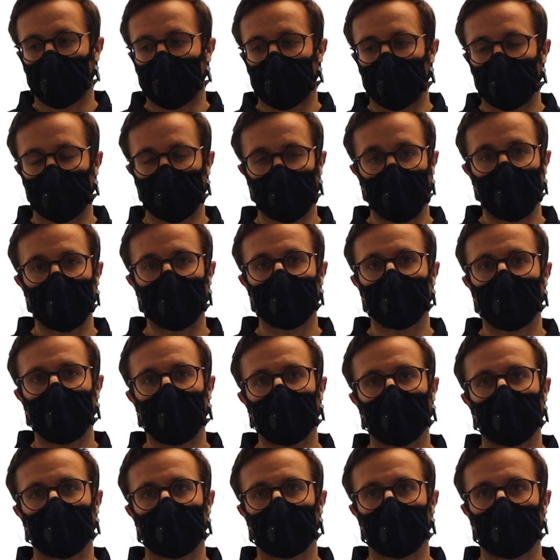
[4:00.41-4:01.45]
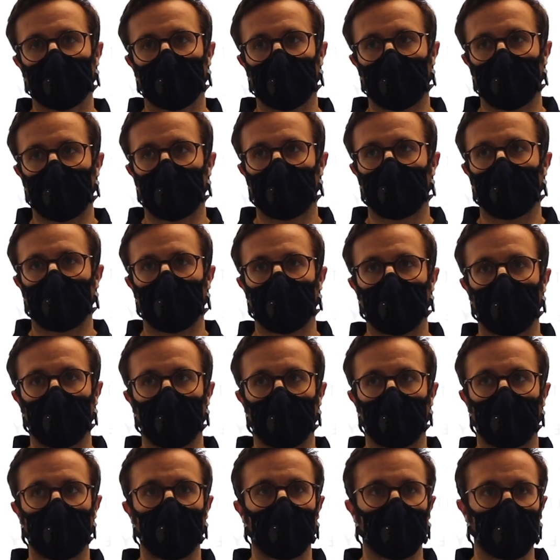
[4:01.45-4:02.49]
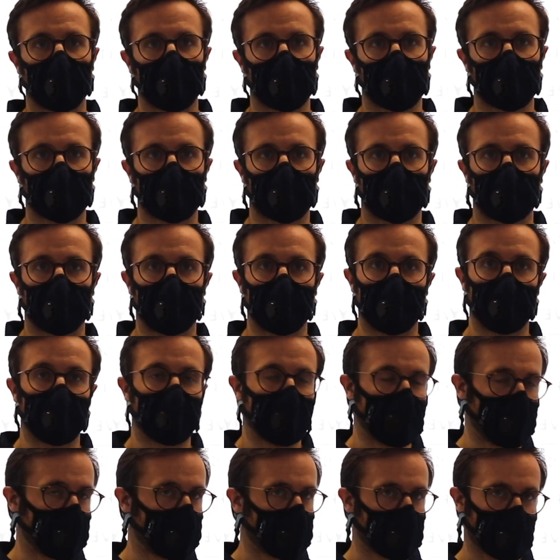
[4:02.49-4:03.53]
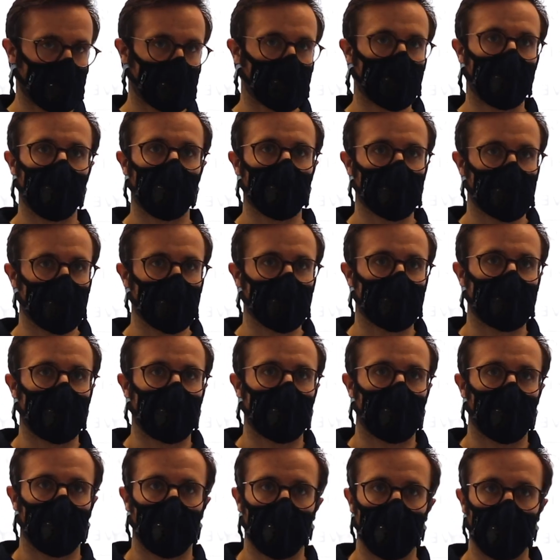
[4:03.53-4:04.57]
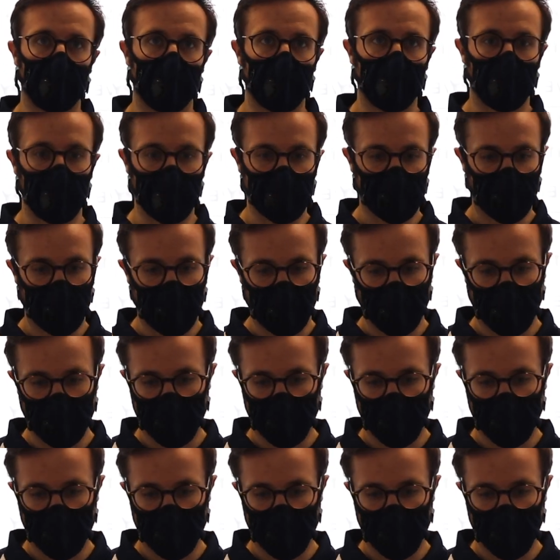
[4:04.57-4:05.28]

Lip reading: saying that, runners and sports in general will always have,